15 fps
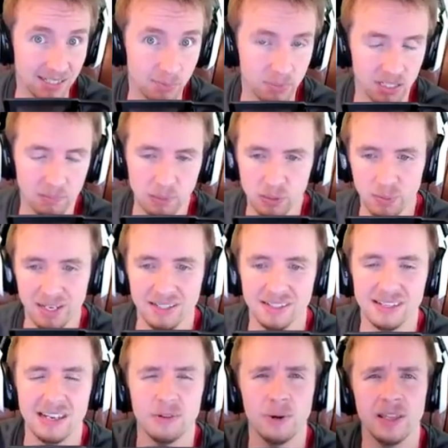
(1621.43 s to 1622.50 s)
to be able to
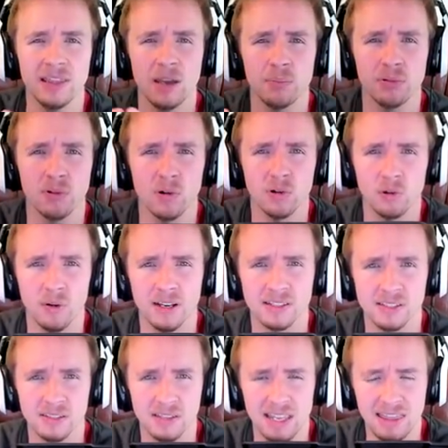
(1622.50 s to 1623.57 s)
accelerate their
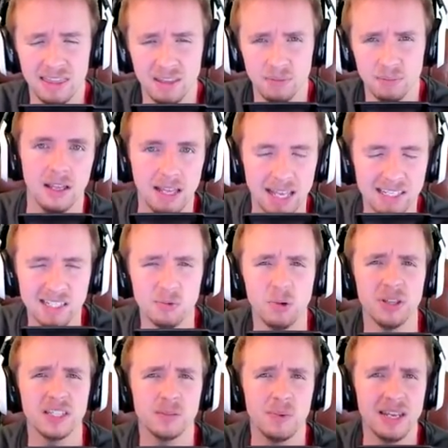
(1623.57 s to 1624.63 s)
progress in them. And so what
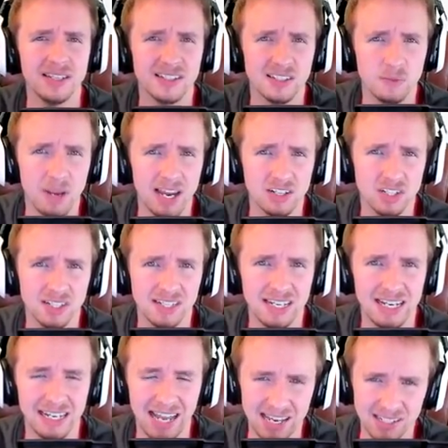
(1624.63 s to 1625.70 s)
this means is that we actually see
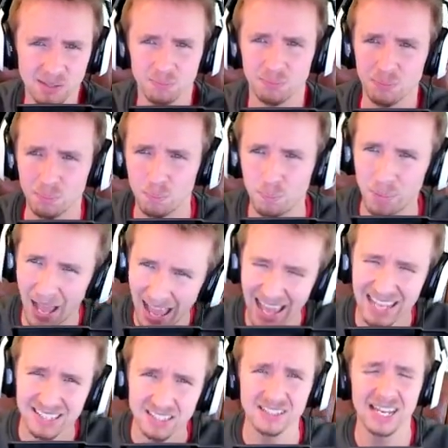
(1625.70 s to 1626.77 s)
less
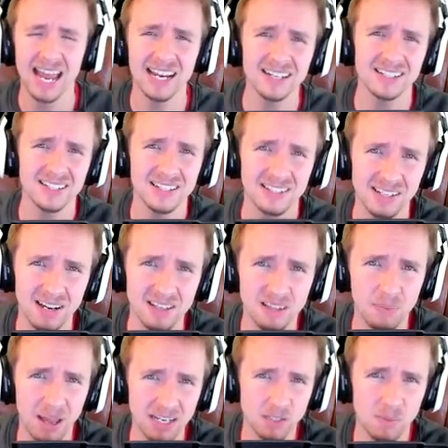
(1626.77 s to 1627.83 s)
bad tanks inside the
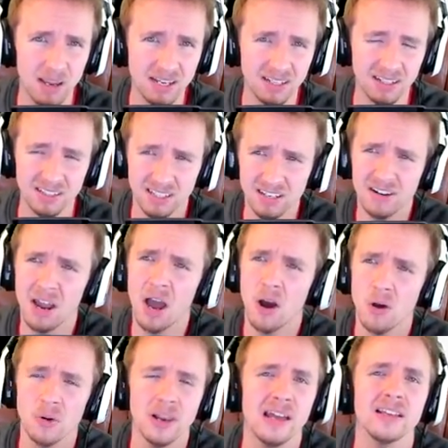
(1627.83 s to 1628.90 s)
matchmaker, you
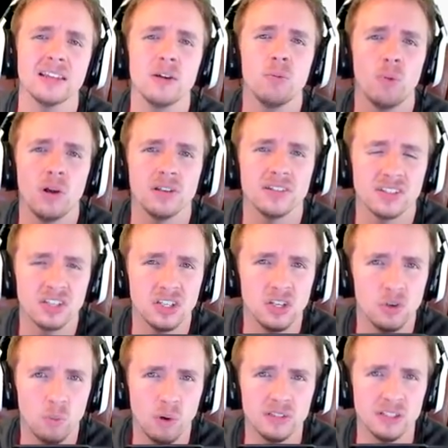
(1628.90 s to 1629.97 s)
know, like the ones that you
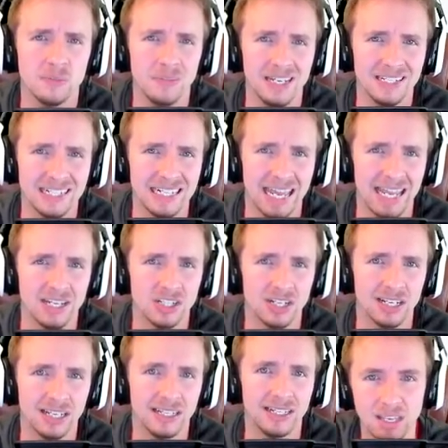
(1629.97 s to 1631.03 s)
want to meet
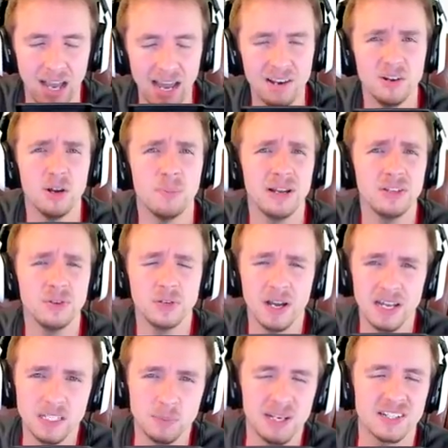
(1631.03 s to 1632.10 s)
occasionally. I don't know about you
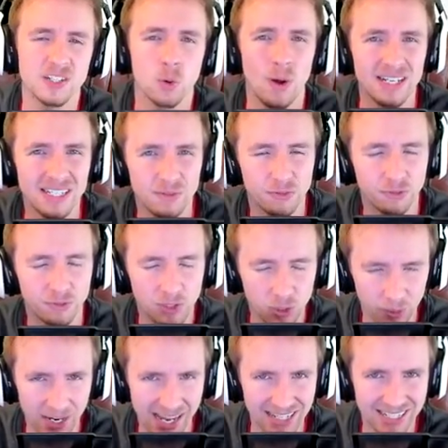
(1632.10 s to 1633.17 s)
guys, but it's quite
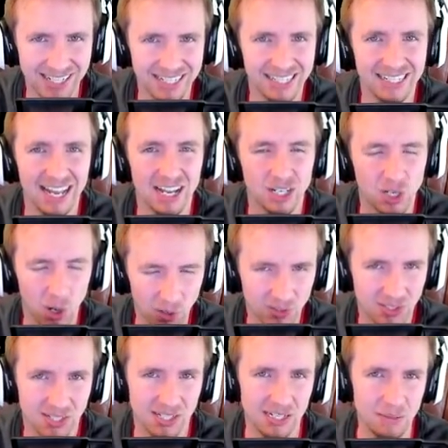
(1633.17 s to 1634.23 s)
infuriating
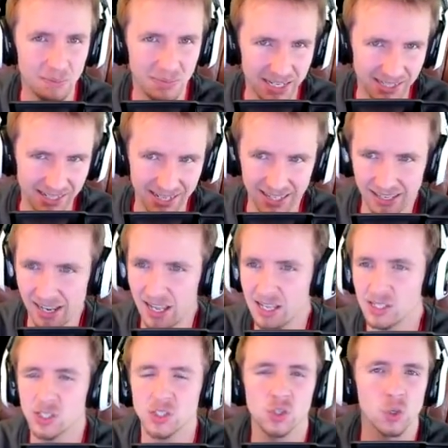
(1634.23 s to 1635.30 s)
constantly meeting
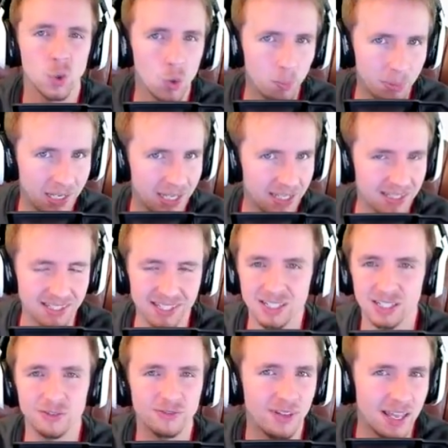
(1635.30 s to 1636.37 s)
Scorpions and
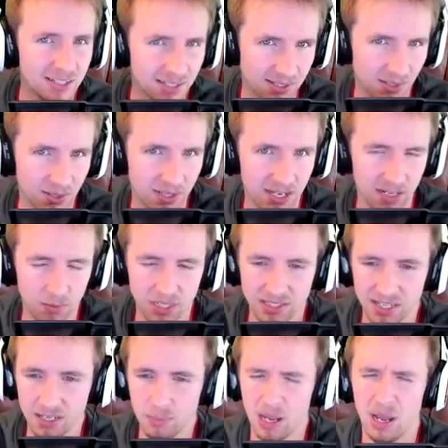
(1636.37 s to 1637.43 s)
Defenders on the enemy
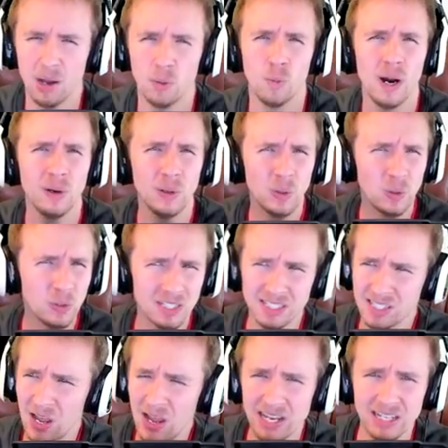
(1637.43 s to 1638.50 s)
team. Where are all the
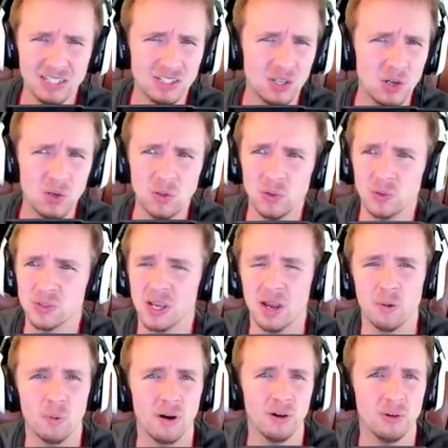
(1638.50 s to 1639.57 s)
Tiger 2s?
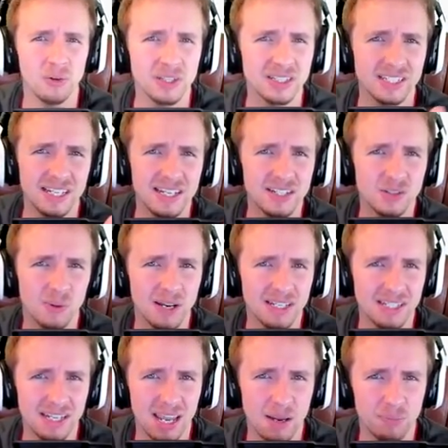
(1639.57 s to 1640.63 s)
Where are all the
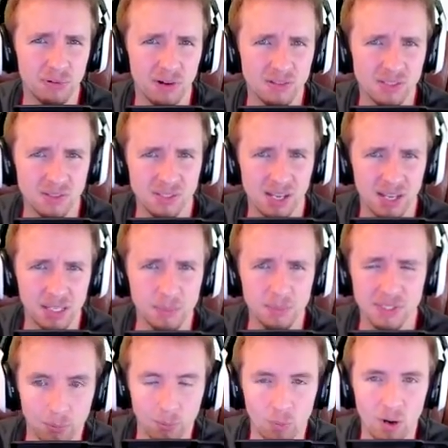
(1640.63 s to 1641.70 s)
T-28
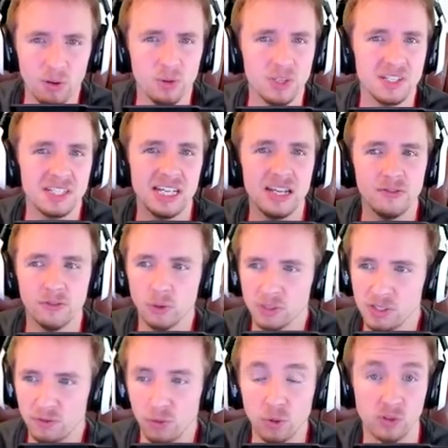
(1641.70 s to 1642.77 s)
prototypes? Where are all the
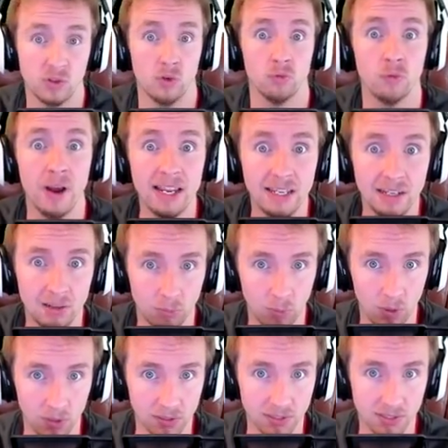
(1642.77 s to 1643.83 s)
T-44s, the regular
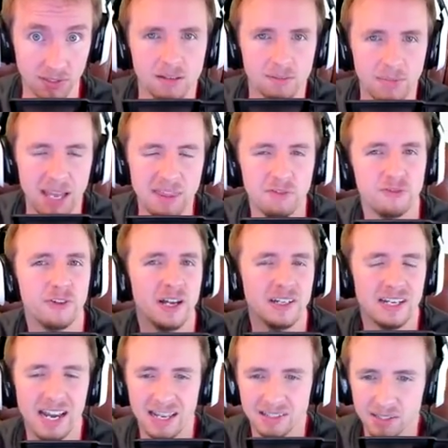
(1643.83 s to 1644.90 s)
ones? And the
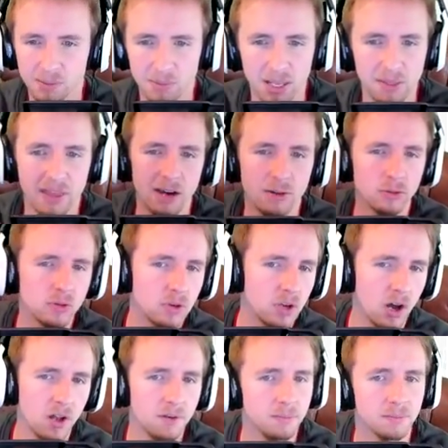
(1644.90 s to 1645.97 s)
Ferdinands, they're all
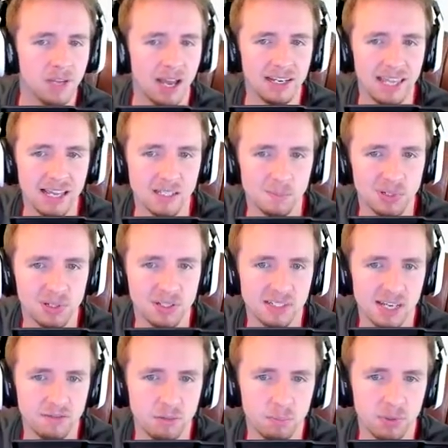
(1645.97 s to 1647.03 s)
gone, I guess because
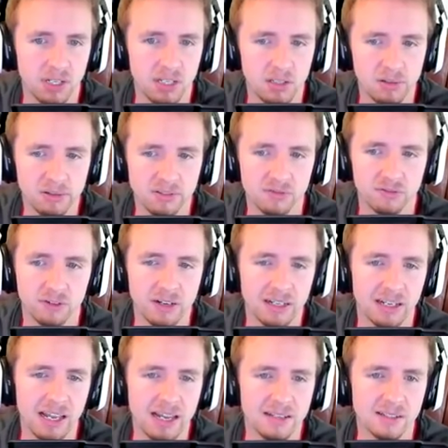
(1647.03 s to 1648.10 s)
everybody used front
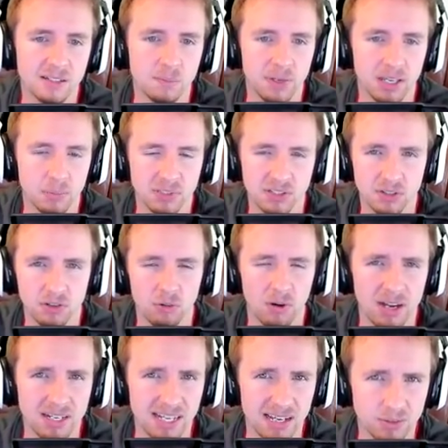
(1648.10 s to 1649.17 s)
lines to be able to
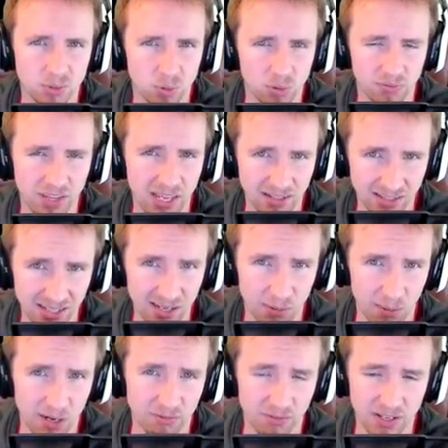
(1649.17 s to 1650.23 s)
grind out all of their tier
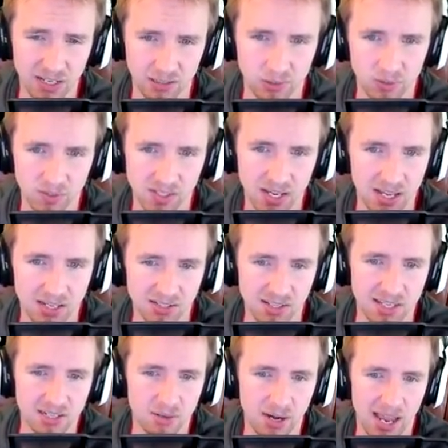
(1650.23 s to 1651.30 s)
8 vehicles so
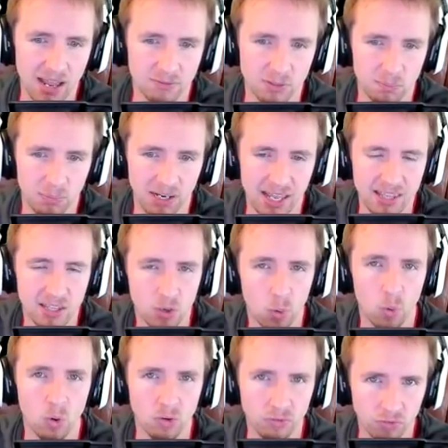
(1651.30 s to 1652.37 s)
they don't have to play the
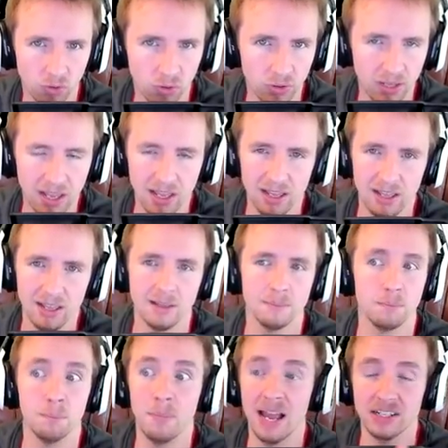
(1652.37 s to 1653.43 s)
awful
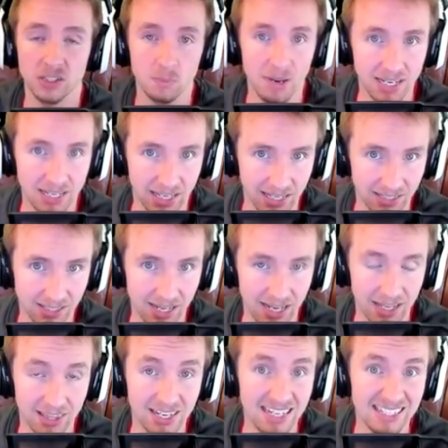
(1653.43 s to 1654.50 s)
matchmaking
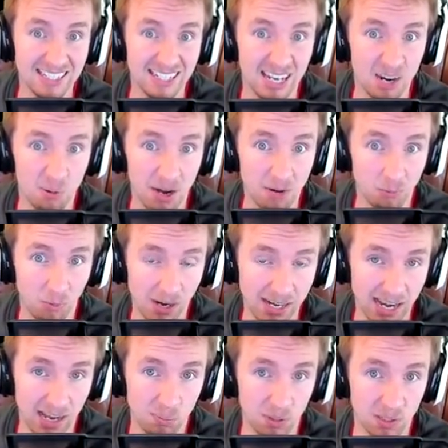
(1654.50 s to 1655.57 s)
tier that is tier 8 right
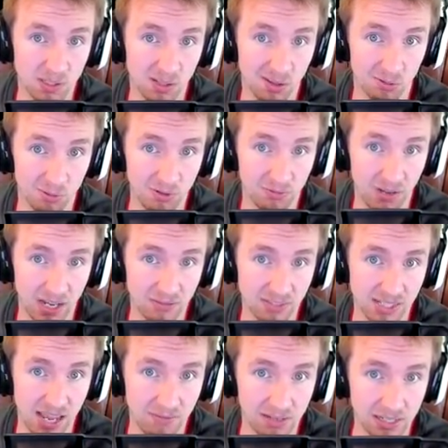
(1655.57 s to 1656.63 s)
now because of
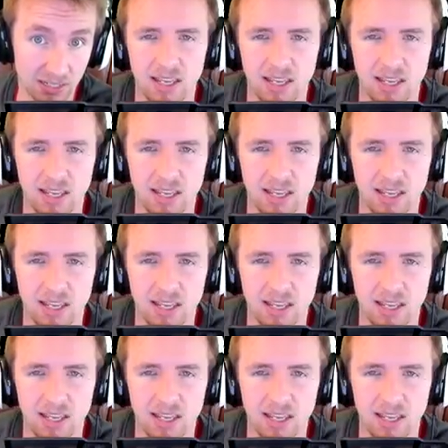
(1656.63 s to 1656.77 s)
357.